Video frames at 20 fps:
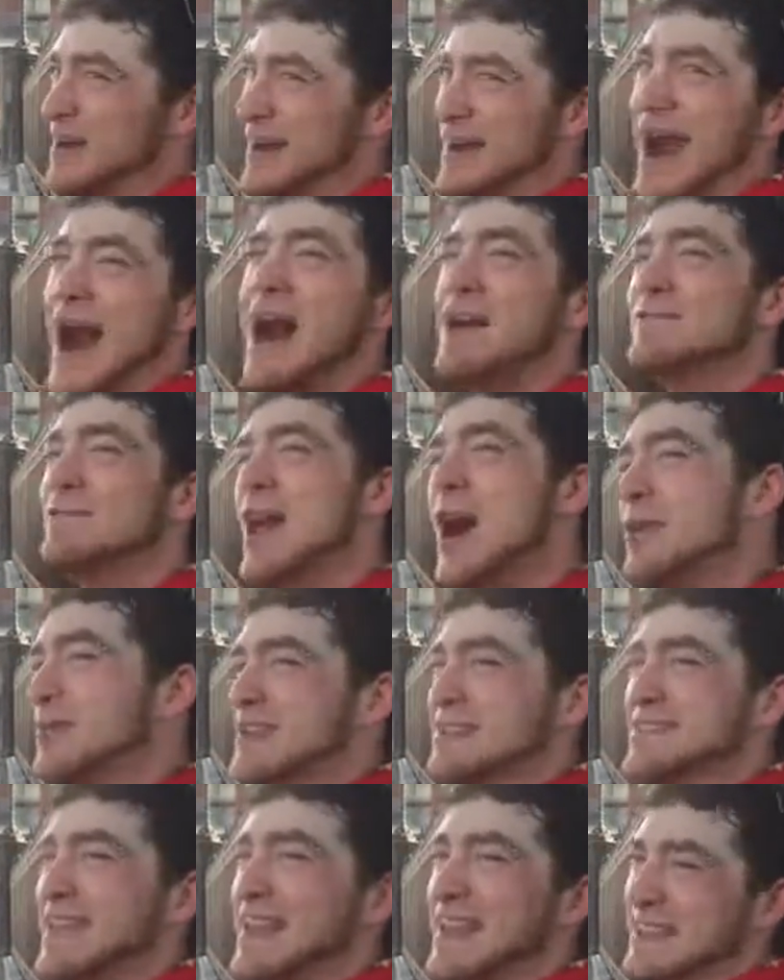But I've
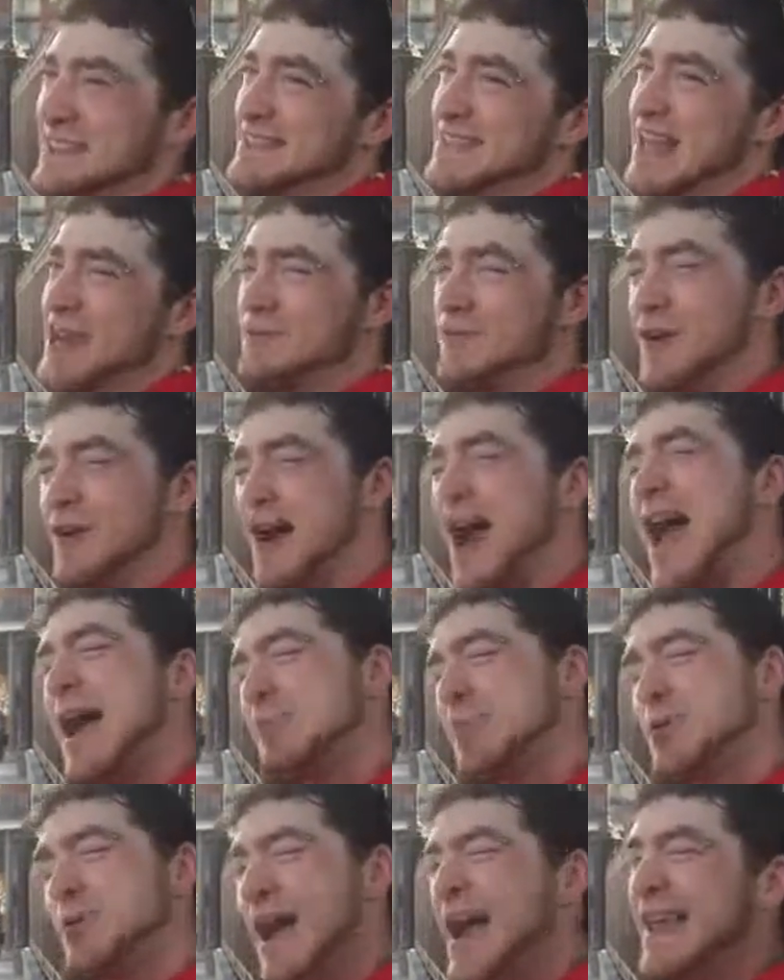noticed that instead of
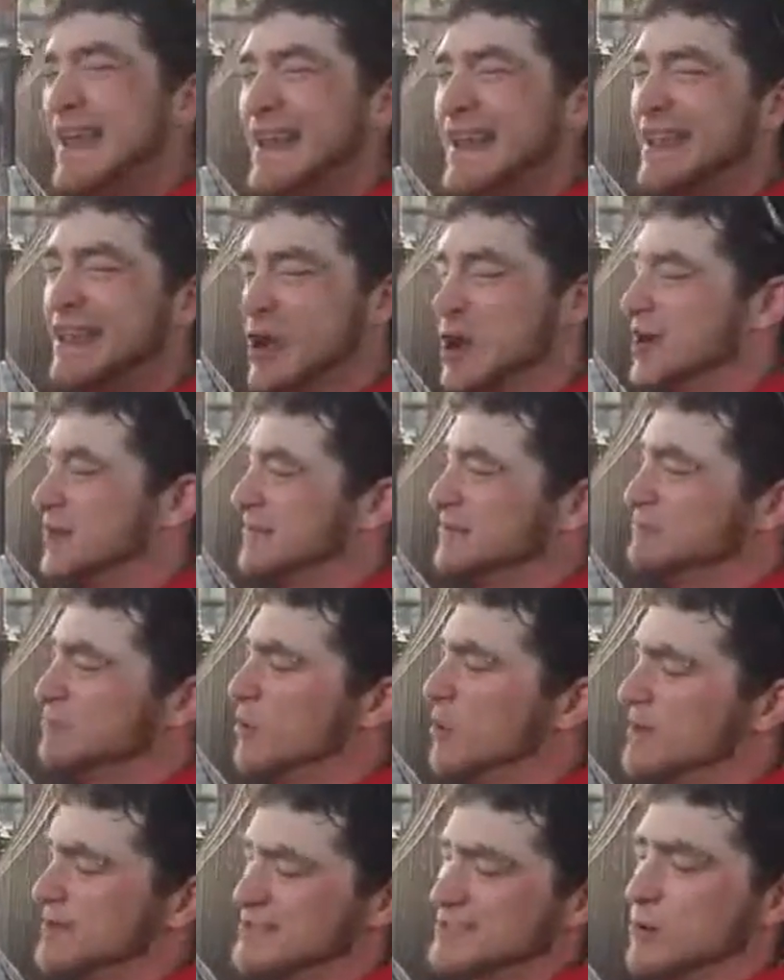elaborating
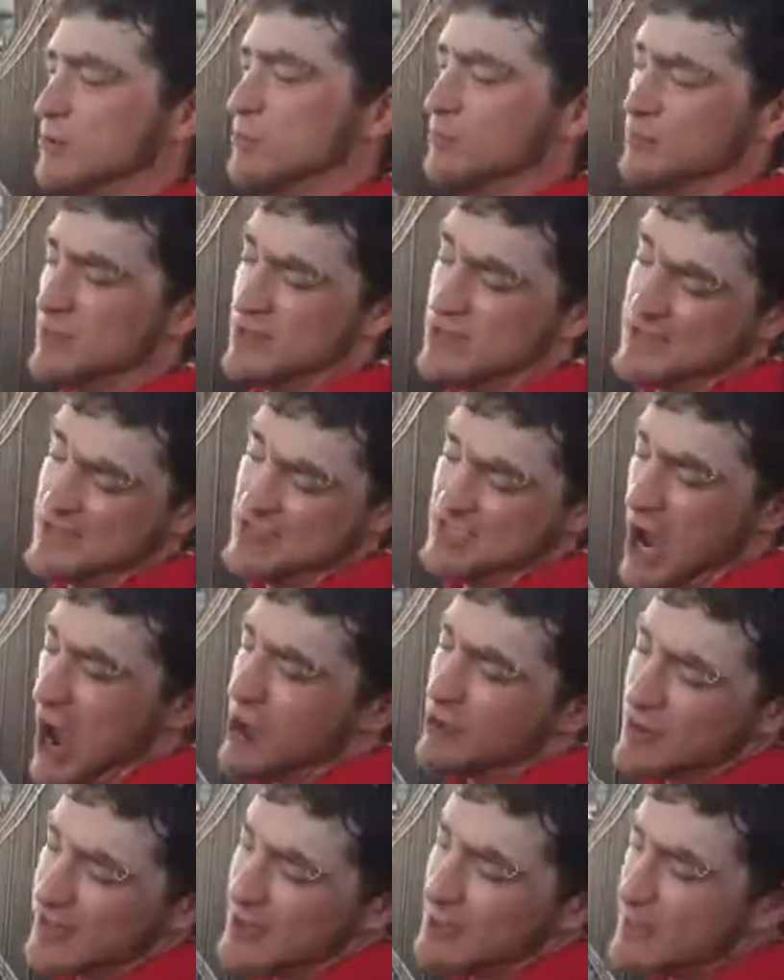on what someone's
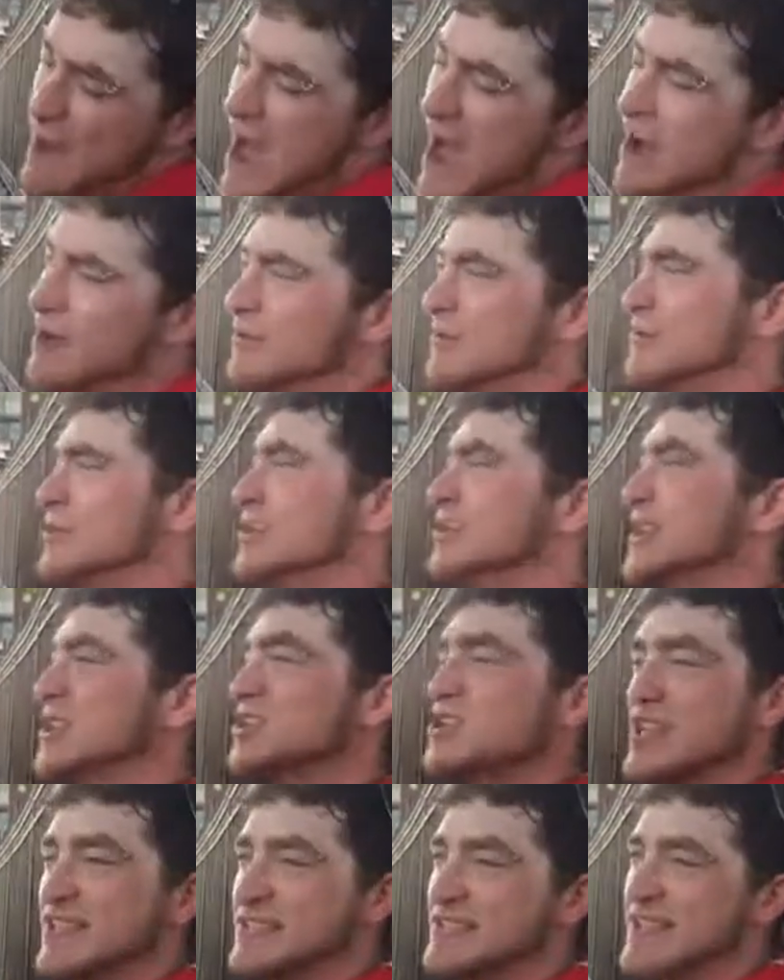talking about, you
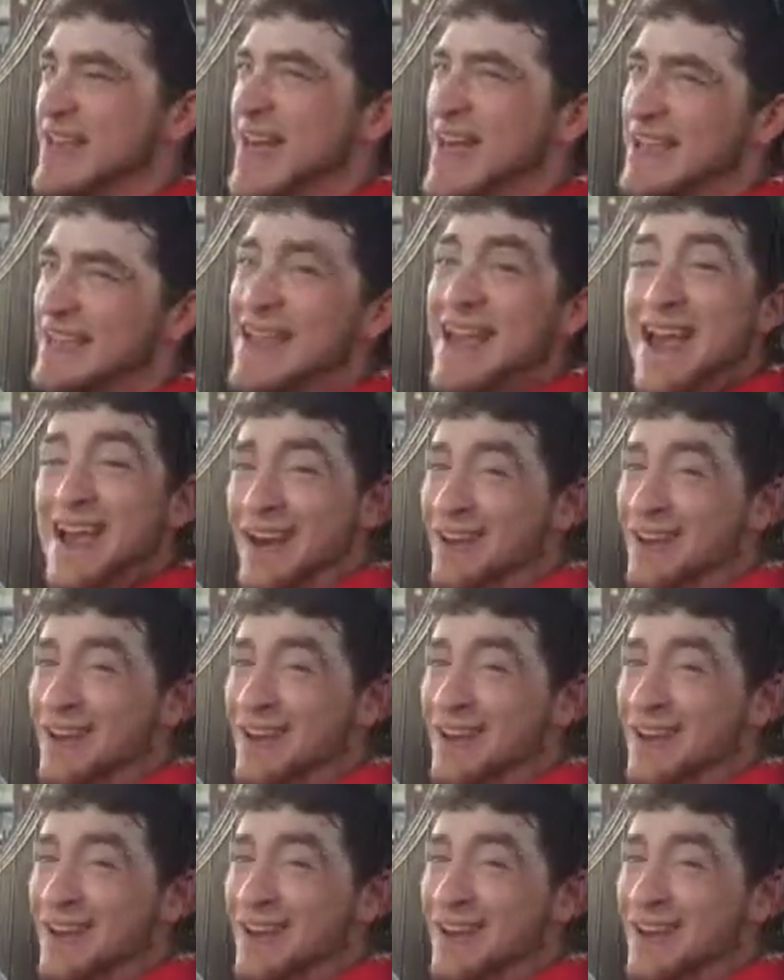can just say,